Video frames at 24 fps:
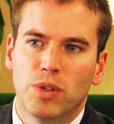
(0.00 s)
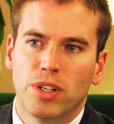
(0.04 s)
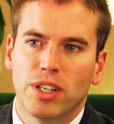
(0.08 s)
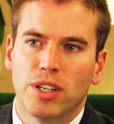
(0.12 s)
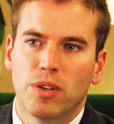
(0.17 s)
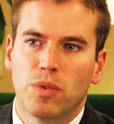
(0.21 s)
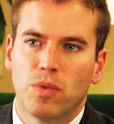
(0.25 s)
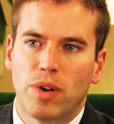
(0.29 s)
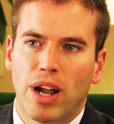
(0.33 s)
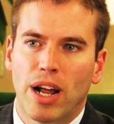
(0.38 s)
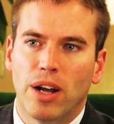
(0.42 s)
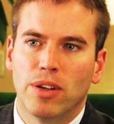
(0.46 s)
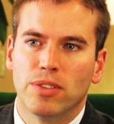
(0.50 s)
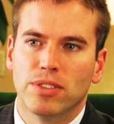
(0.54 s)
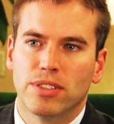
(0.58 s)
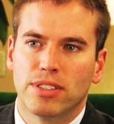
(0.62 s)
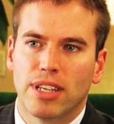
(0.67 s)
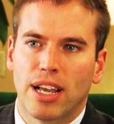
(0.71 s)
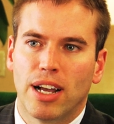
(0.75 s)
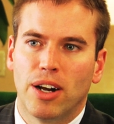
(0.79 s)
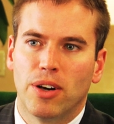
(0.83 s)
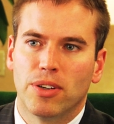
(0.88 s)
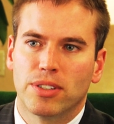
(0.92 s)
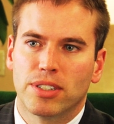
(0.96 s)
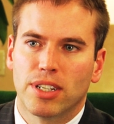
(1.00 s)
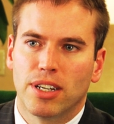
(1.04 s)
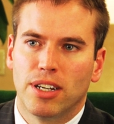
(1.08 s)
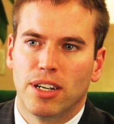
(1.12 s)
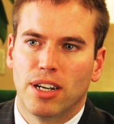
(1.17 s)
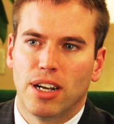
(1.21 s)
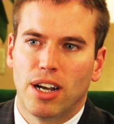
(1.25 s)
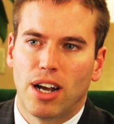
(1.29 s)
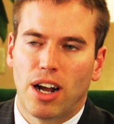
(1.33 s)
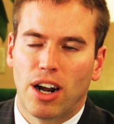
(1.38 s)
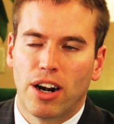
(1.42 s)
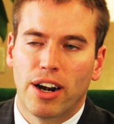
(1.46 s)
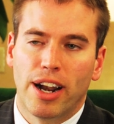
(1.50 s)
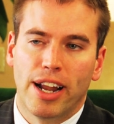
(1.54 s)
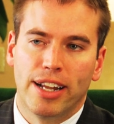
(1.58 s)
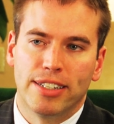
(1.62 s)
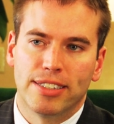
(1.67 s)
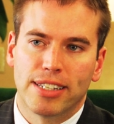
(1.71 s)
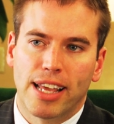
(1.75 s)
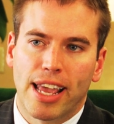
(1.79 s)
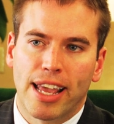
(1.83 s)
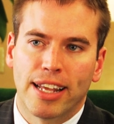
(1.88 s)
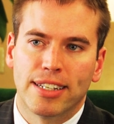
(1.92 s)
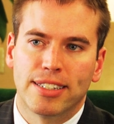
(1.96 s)
really rounds out our
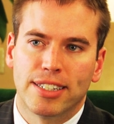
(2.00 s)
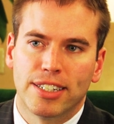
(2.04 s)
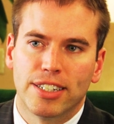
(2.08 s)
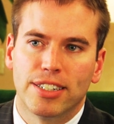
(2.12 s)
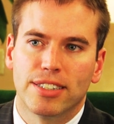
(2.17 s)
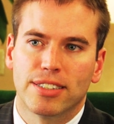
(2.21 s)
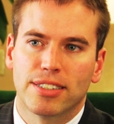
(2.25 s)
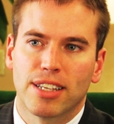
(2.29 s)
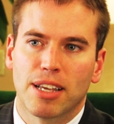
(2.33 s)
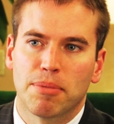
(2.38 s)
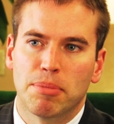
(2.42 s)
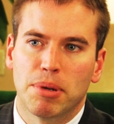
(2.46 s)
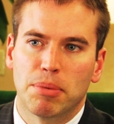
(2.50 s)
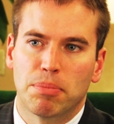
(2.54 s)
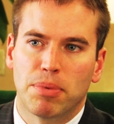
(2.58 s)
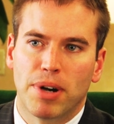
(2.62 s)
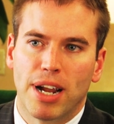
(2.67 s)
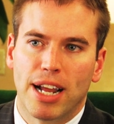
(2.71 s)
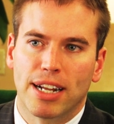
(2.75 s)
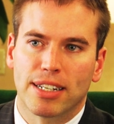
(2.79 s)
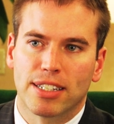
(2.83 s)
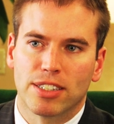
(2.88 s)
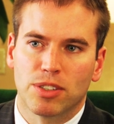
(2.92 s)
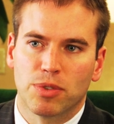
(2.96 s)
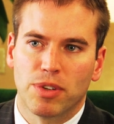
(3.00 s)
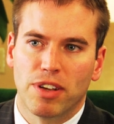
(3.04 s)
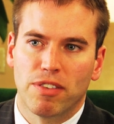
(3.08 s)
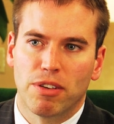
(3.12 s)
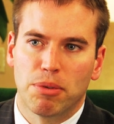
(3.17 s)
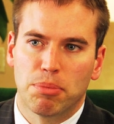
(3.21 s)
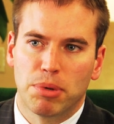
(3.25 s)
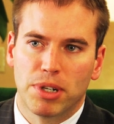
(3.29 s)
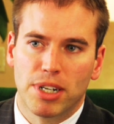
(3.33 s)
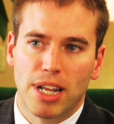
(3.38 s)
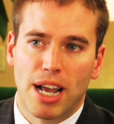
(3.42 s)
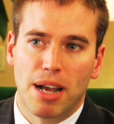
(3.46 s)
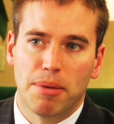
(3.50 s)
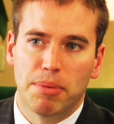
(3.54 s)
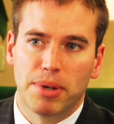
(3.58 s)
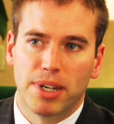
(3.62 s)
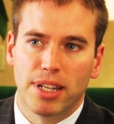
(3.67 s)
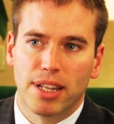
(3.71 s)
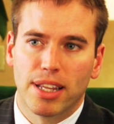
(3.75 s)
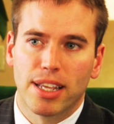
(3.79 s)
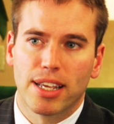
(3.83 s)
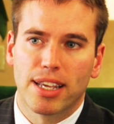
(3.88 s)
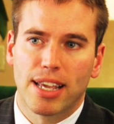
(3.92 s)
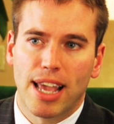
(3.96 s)
anterior segment practice. We have a
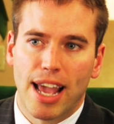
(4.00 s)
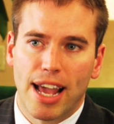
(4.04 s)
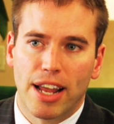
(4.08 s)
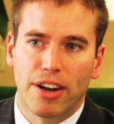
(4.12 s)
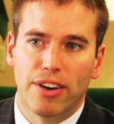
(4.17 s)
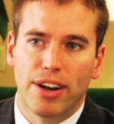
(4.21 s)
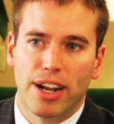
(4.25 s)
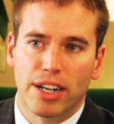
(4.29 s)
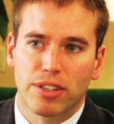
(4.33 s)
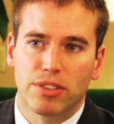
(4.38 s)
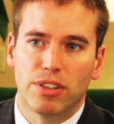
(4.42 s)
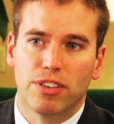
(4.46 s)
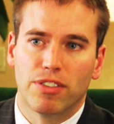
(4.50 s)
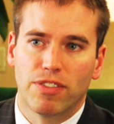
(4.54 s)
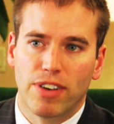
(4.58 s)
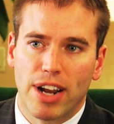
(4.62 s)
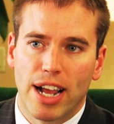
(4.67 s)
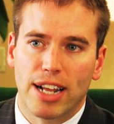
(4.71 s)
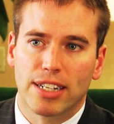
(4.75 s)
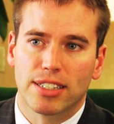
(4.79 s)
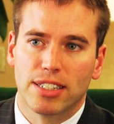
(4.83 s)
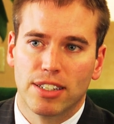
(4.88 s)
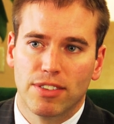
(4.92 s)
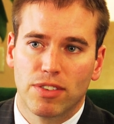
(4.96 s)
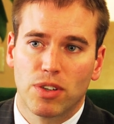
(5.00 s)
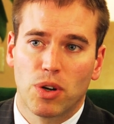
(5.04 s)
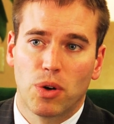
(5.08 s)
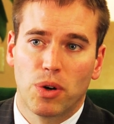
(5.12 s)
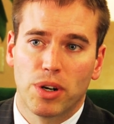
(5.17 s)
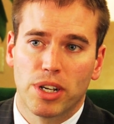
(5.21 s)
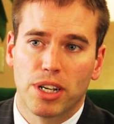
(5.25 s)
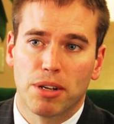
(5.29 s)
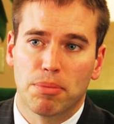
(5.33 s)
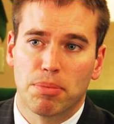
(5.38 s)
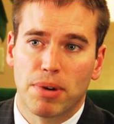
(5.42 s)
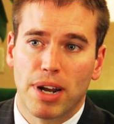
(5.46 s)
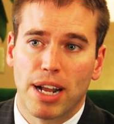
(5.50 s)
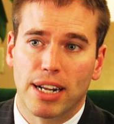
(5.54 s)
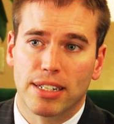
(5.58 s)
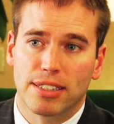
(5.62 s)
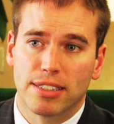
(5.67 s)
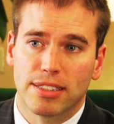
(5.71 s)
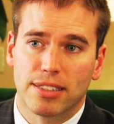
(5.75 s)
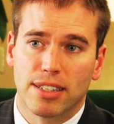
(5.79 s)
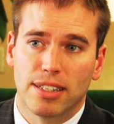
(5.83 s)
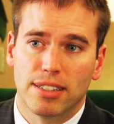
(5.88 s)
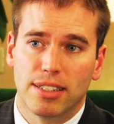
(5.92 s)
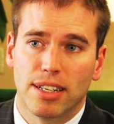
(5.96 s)
predominantly cataract refractive cornea
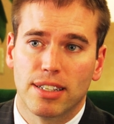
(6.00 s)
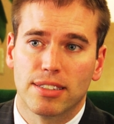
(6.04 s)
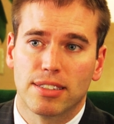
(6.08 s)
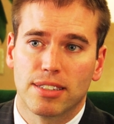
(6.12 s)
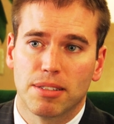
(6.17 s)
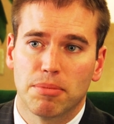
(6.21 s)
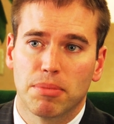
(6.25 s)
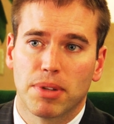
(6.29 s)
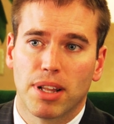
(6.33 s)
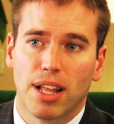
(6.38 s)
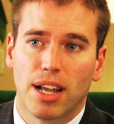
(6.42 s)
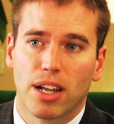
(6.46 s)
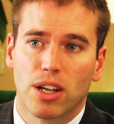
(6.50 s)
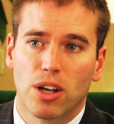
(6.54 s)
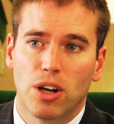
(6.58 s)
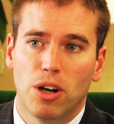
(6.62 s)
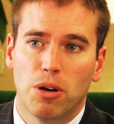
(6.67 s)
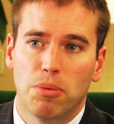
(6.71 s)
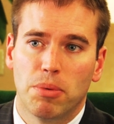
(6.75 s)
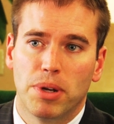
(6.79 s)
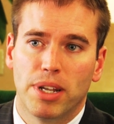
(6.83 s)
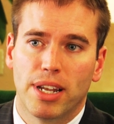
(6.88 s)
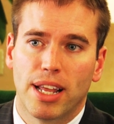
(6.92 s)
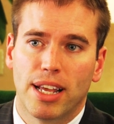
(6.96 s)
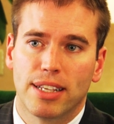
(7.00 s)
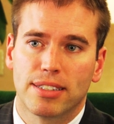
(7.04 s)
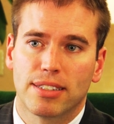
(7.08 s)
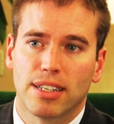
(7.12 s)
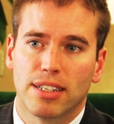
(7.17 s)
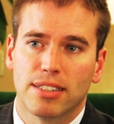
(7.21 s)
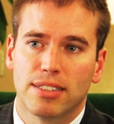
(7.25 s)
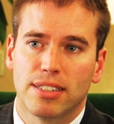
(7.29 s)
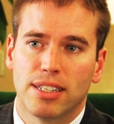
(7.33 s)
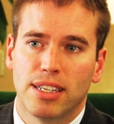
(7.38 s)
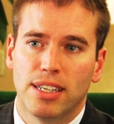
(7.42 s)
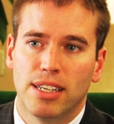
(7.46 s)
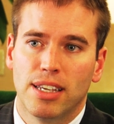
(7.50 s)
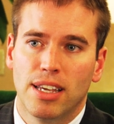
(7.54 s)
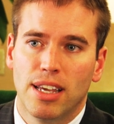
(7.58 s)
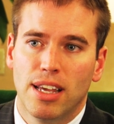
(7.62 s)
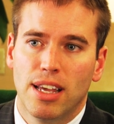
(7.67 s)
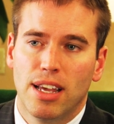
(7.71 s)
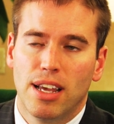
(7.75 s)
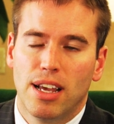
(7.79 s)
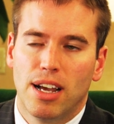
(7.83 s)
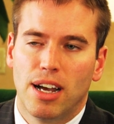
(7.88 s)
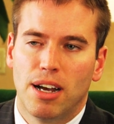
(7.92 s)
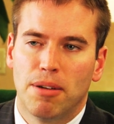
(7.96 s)
practice that does some glaucoma, and SLT
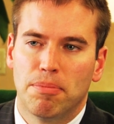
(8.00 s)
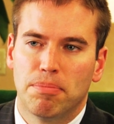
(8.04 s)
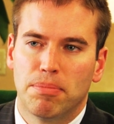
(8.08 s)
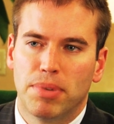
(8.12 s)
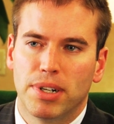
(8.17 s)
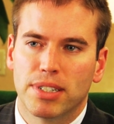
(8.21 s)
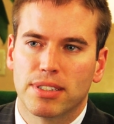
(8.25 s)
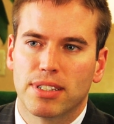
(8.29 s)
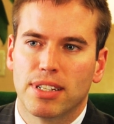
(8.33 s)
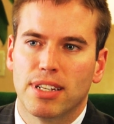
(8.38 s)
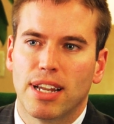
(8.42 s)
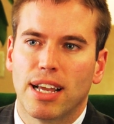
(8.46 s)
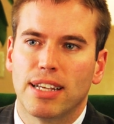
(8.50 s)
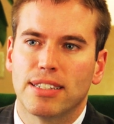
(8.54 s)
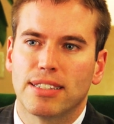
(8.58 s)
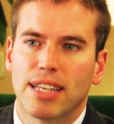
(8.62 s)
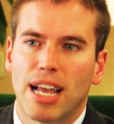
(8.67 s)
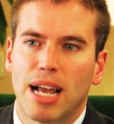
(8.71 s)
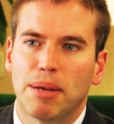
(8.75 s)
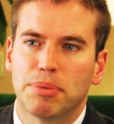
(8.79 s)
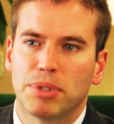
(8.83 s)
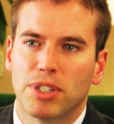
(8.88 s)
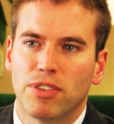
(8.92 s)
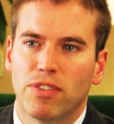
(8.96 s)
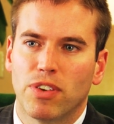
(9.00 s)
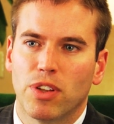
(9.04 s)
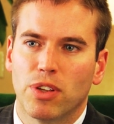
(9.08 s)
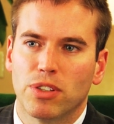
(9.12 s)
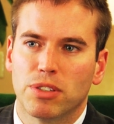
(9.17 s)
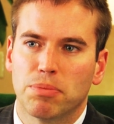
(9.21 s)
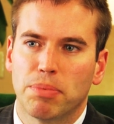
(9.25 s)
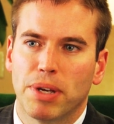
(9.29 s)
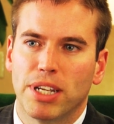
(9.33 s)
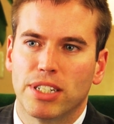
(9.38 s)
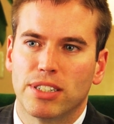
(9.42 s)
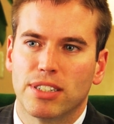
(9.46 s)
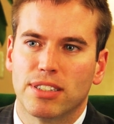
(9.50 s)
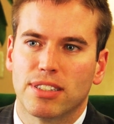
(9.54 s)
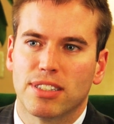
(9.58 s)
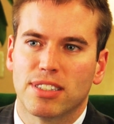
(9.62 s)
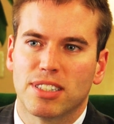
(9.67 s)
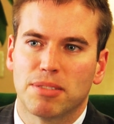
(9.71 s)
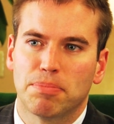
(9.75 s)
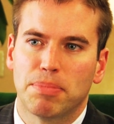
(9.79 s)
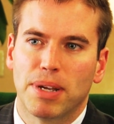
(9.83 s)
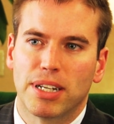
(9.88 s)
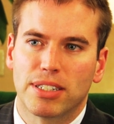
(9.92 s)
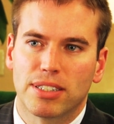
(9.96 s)
brings a nice option for those patients,
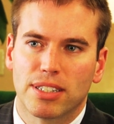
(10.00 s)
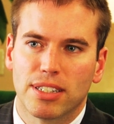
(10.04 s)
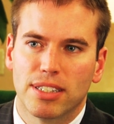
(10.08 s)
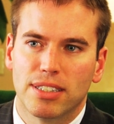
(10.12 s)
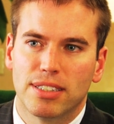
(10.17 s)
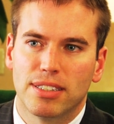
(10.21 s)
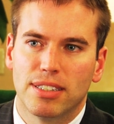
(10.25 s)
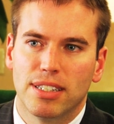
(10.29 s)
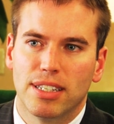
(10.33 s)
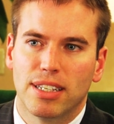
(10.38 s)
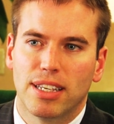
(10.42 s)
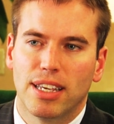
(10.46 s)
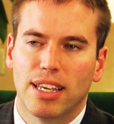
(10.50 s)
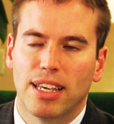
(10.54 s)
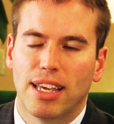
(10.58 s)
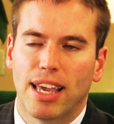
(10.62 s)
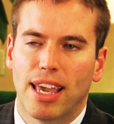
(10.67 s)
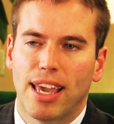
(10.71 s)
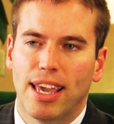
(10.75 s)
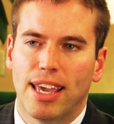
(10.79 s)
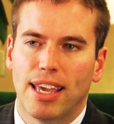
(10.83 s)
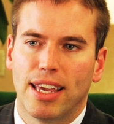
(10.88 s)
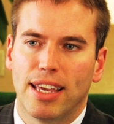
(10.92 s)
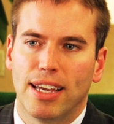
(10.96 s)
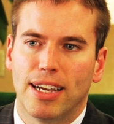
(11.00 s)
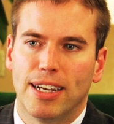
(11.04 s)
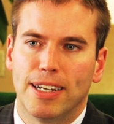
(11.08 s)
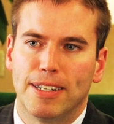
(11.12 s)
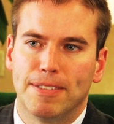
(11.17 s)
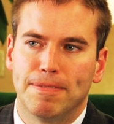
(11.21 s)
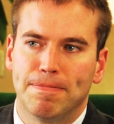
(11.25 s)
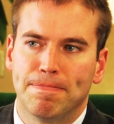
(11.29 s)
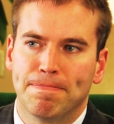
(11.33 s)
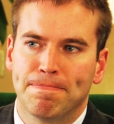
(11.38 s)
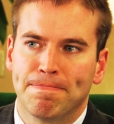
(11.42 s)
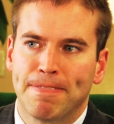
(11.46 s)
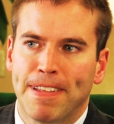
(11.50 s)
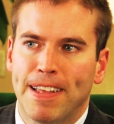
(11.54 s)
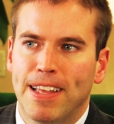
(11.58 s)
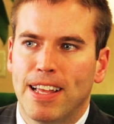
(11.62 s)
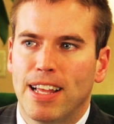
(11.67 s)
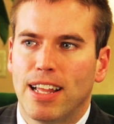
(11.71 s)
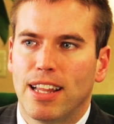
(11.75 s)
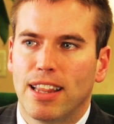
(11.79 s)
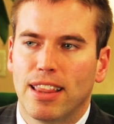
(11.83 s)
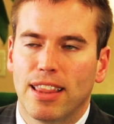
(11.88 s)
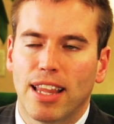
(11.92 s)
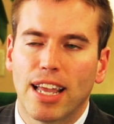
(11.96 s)
especially seeking a
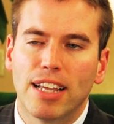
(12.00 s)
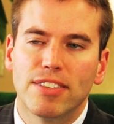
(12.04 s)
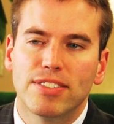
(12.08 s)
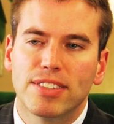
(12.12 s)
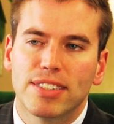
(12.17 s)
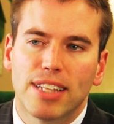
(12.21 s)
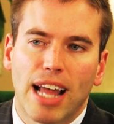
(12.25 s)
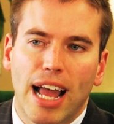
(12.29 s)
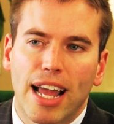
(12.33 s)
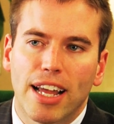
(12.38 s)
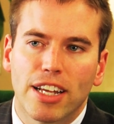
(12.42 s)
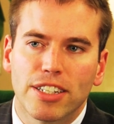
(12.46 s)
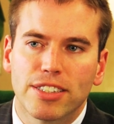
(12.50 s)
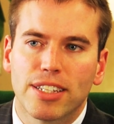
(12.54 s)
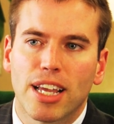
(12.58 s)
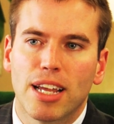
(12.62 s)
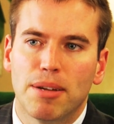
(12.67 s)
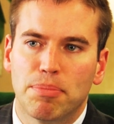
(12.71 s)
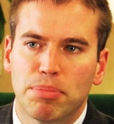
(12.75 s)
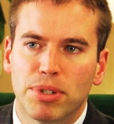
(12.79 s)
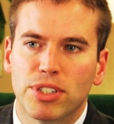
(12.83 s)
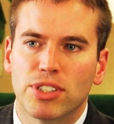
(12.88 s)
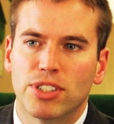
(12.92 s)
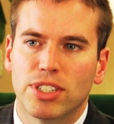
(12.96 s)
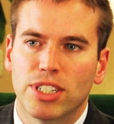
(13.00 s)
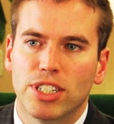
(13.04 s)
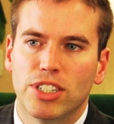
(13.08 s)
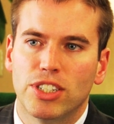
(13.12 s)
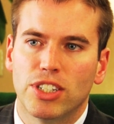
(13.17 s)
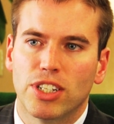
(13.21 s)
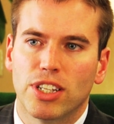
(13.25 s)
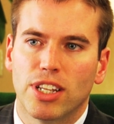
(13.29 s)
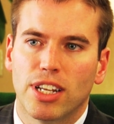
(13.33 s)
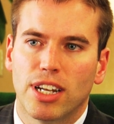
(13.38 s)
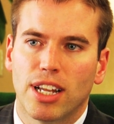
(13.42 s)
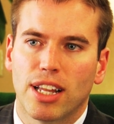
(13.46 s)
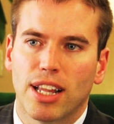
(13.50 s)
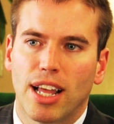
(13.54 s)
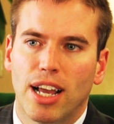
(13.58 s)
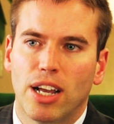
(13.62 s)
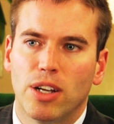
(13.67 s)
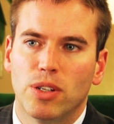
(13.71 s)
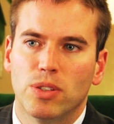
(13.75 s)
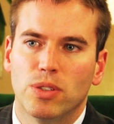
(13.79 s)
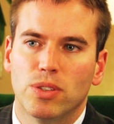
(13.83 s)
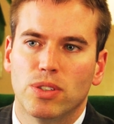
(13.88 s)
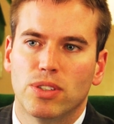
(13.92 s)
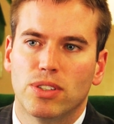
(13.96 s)
lifestyle type procedure that
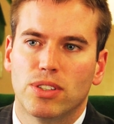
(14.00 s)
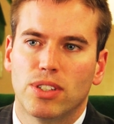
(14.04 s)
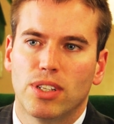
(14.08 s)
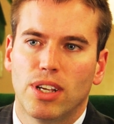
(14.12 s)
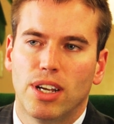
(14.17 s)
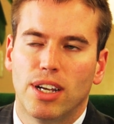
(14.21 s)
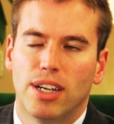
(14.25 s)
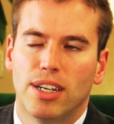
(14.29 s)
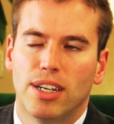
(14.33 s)
allows